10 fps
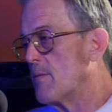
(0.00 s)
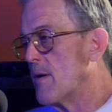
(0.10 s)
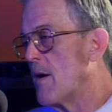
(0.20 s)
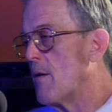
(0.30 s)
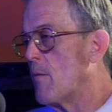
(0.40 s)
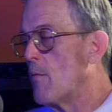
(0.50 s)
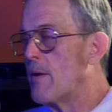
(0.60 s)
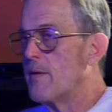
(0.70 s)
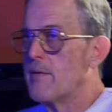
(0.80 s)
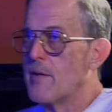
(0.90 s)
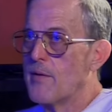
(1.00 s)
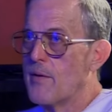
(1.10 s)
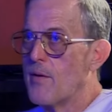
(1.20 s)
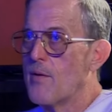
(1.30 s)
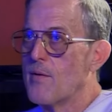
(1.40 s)
all right, well, wait till the
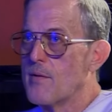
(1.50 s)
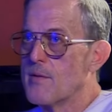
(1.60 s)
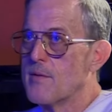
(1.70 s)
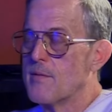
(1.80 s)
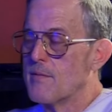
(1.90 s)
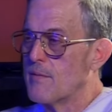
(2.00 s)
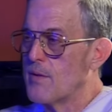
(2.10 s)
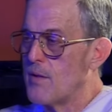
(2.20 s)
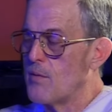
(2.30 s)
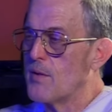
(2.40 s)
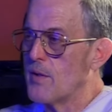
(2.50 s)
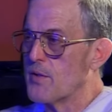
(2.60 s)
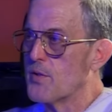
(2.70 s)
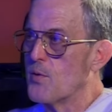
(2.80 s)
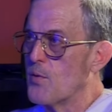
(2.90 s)
girls go to the
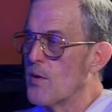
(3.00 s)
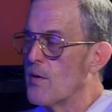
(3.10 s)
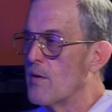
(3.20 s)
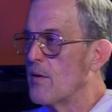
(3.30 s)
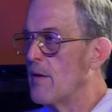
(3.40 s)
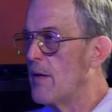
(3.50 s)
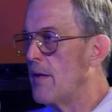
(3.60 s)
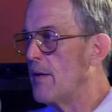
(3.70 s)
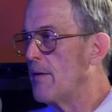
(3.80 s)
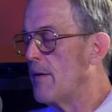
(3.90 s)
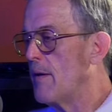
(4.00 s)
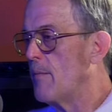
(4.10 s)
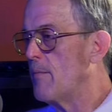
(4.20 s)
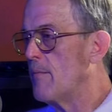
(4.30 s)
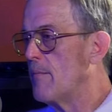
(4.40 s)
store. And
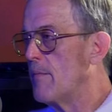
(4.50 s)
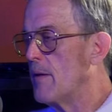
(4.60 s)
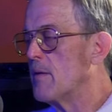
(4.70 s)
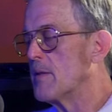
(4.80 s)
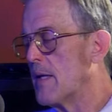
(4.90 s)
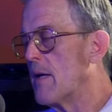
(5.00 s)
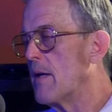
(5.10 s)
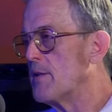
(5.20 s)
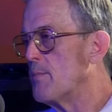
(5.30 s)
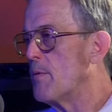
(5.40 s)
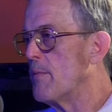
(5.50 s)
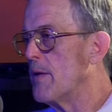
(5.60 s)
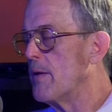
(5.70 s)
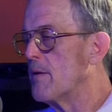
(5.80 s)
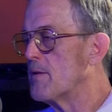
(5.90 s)
he goes, and I'll let you put me
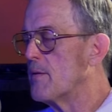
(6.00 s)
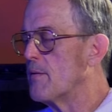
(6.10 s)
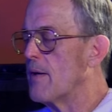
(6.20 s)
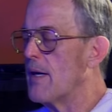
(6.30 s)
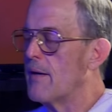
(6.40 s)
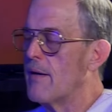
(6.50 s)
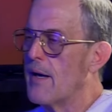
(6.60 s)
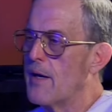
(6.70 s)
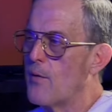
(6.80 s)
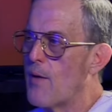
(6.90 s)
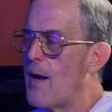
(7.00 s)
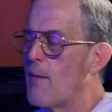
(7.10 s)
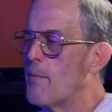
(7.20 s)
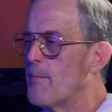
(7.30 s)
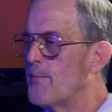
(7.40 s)
in there. So I grab
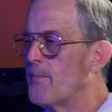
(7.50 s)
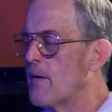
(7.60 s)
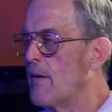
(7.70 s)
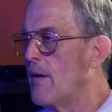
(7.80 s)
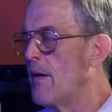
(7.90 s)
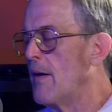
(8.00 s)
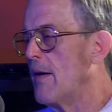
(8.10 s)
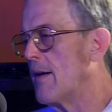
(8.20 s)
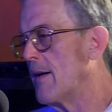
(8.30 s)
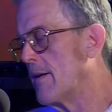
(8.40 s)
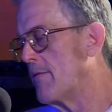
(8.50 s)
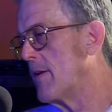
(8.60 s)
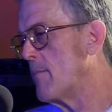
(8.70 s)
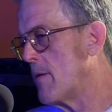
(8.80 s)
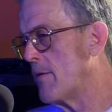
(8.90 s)
him. I lifted
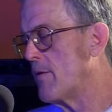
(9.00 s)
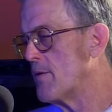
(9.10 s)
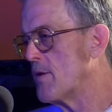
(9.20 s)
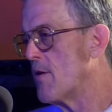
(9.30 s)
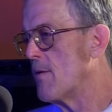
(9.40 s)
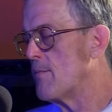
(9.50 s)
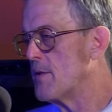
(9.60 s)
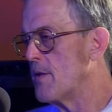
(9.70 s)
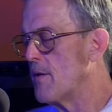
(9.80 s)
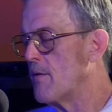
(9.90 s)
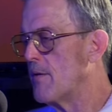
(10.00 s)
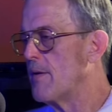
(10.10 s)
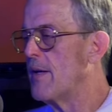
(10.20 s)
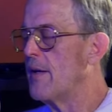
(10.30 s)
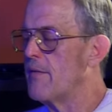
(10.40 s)
him under his arms, you know,
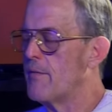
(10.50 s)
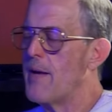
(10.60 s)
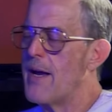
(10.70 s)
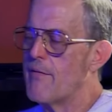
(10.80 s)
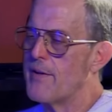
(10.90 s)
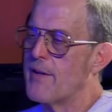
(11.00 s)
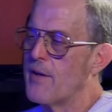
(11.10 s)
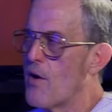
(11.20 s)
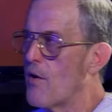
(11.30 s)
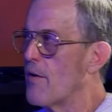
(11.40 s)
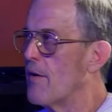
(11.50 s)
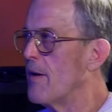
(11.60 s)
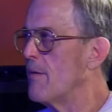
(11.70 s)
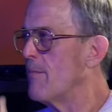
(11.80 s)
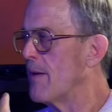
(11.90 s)
and lift him. Everything hurt. And
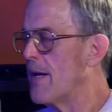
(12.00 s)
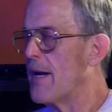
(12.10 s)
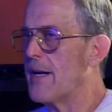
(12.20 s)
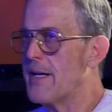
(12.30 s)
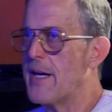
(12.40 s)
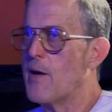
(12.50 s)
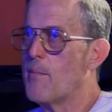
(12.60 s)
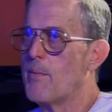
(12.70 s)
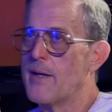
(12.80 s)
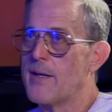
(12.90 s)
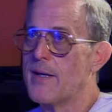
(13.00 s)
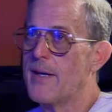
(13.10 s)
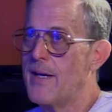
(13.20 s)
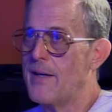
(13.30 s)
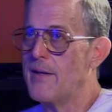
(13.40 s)
he let out a yelp like a
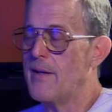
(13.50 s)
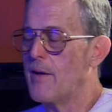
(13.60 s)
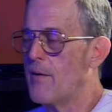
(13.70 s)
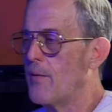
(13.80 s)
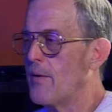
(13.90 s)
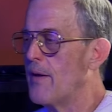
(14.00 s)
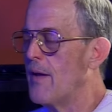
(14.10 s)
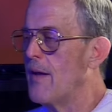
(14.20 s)
kid, you know, and